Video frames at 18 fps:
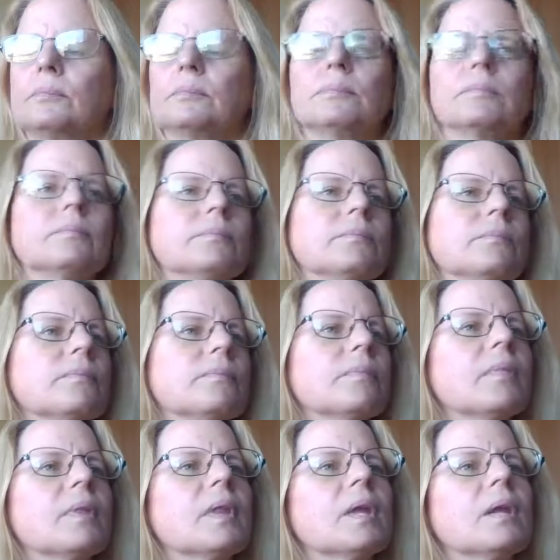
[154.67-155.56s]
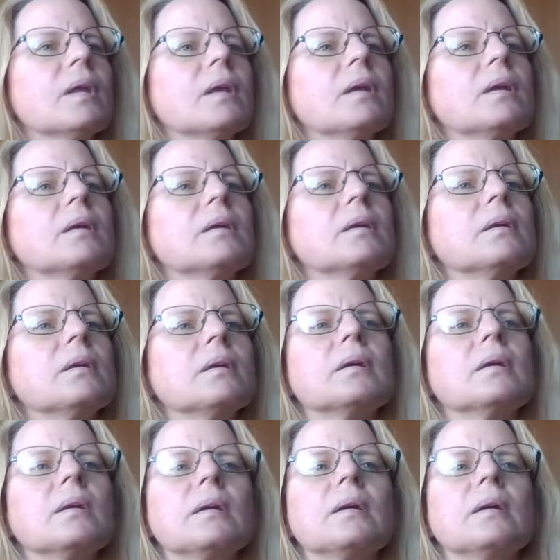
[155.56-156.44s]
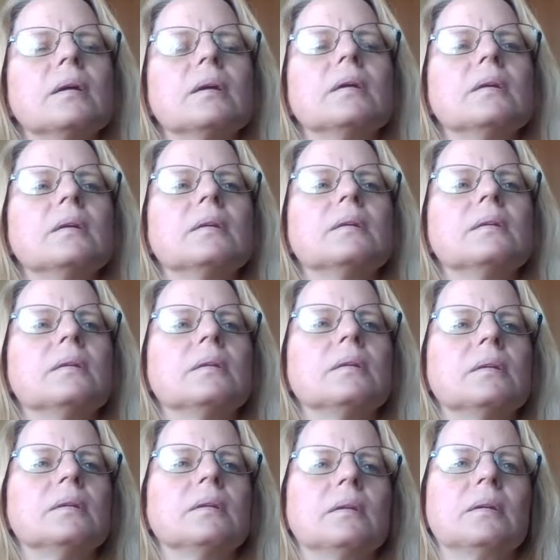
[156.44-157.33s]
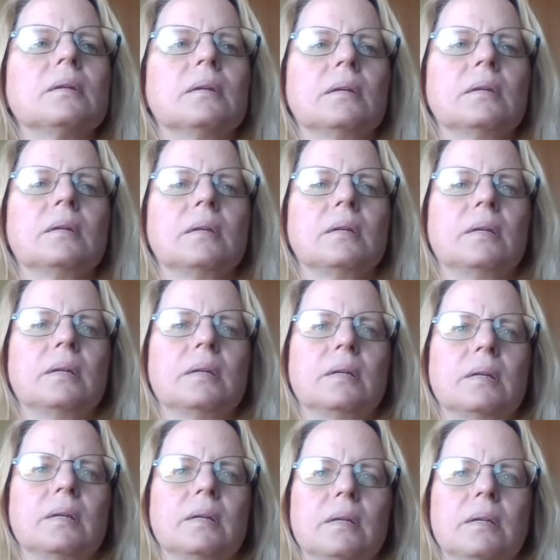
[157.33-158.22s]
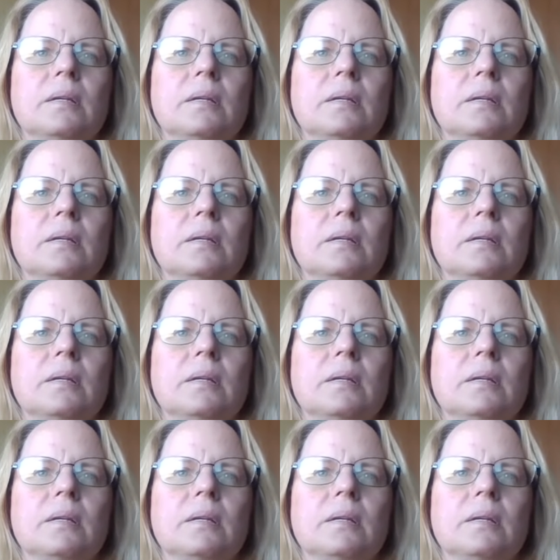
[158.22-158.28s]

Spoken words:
No one is speaking in this clip.